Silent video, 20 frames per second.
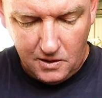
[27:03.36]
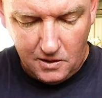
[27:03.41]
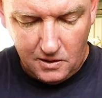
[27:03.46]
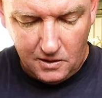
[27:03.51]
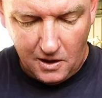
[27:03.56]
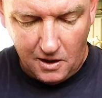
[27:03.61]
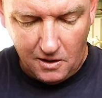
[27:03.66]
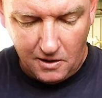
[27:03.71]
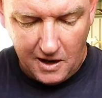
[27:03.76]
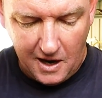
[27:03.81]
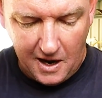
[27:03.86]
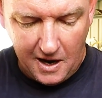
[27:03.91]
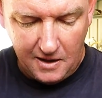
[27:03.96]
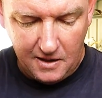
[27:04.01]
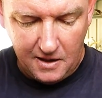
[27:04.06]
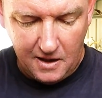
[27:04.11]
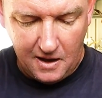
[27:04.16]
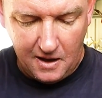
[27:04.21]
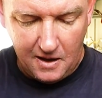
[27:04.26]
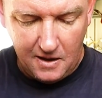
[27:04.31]
locate
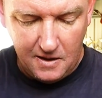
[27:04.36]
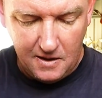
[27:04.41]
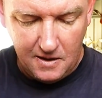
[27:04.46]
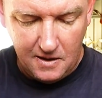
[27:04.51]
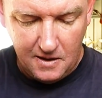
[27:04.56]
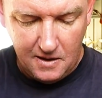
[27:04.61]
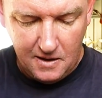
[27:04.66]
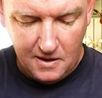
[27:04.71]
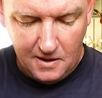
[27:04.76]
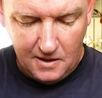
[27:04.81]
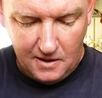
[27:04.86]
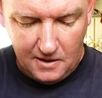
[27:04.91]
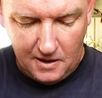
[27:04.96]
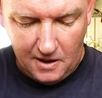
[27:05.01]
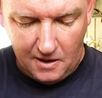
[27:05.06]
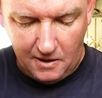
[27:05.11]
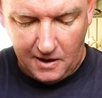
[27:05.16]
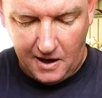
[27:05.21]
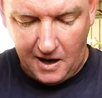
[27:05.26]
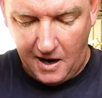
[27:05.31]
the
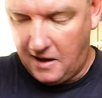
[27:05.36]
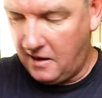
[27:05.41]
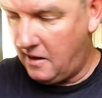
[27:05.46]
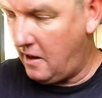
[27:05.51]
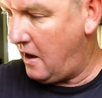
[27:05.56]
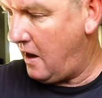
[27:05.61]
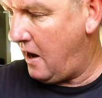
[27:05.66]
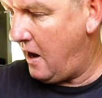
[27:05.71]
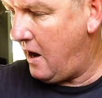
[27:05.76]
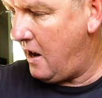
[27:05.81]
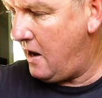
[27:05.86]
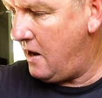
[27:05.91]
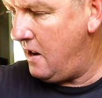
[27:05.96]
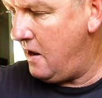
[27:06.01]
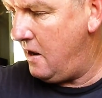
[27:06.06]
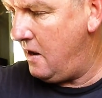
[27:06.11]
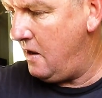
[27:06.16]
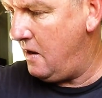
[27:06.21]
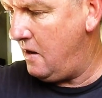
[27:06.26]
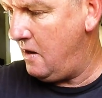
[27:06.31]
head
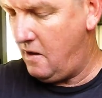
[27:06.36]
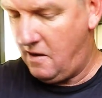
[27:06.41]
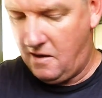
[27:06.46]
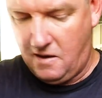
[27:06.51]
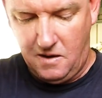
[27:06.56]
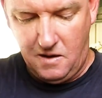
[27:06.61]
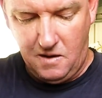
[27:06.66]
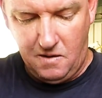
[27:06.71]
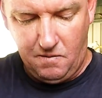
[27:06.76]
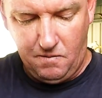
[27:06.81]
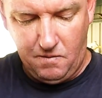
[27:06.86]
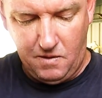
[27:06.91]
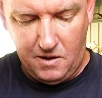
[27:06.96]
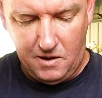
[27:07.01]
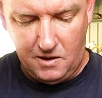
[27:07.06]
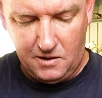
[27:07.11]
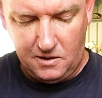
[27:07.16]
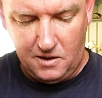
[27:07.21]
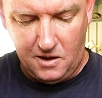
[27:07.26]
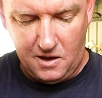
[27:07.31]
where
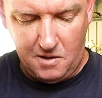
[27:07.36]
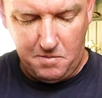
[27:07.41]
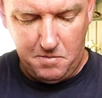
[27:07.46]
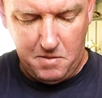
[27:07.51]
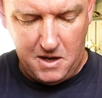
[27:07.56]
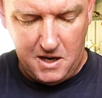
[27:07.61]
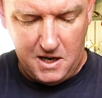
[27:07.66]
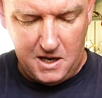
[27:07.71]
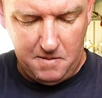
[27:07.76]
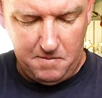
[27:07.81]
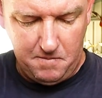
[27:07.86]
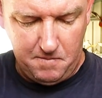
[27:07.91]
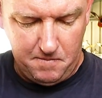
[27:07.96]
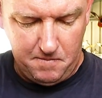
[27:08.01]
it's got to be,